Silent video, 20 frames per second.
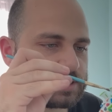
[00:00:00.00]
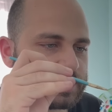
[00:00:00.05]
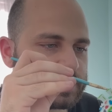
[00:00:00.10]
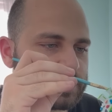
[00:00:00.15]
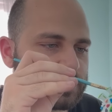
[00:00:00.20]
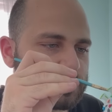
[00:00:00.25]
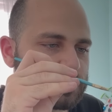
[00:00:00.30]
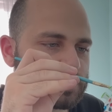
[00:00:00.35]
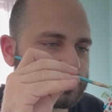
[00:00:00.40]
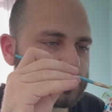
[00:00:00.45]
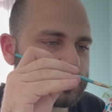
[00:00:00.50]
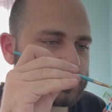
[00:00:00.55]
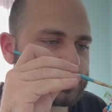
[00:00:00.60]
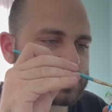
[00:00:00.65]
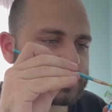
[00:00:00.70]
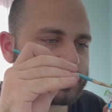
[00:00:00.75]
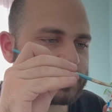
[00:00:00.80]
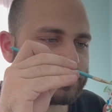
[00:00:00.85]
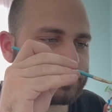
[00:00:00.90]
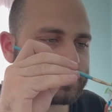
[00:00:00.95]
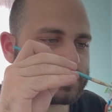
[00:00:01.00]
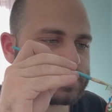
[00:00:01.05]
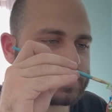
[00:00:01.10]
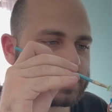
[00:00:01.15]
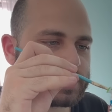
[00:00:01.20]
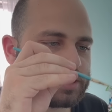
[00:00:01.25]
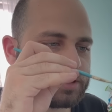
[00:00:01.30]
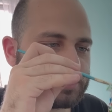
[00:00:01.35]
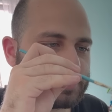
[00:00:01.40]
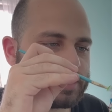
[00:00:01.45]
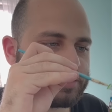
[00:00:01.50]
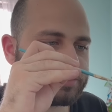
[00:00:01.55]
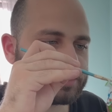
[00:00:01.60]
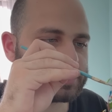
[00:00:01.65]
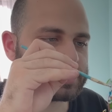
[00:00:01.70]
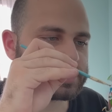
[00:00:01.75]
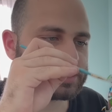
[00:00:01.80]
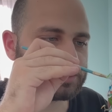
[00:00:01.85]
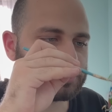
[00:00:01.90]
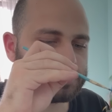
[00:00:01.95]
armor or something where it's like, oh, every
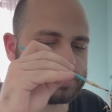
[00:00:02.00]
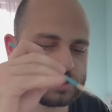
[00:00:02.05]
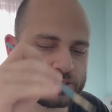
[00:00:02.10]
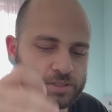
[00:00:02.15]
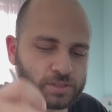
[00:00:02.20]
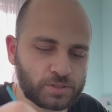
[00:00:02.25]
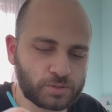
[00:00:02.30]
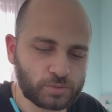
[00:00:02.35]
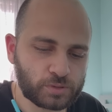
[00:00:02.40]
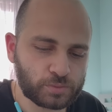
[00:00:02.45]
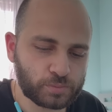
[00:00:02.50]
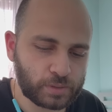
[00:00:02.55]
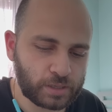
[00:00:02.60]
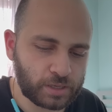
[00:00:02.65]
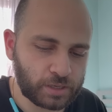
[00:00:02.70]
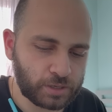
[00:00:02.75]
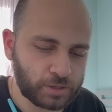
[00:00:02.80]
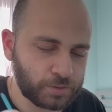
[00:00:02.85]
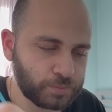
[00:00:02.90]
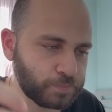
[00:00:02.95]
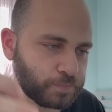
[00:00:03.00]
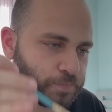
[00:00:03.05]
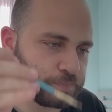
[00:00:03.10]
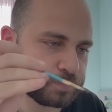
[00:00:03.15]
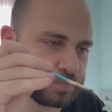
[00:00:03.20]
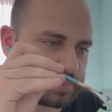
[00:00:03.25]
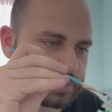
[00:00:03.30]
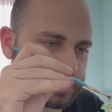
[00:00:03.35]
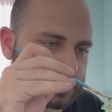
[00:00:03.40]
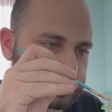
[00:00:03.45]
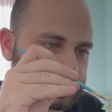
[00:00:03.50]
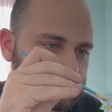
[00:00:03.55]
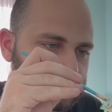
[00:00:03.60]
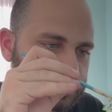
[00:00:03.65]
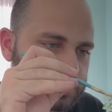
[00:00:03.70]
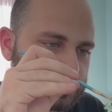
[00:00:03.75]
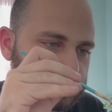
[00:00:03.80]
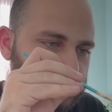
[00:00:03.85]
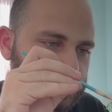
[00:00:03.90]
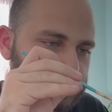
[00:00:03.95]
single piece was made to
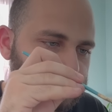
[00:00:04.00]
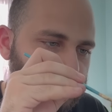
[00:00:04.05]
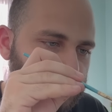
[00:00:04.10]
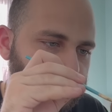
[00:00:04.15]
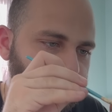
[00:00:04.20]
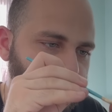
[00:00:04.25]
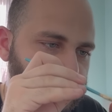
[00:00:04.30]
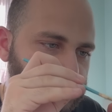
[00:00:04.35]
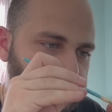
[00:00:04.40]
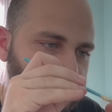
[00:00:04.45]
do this purpose.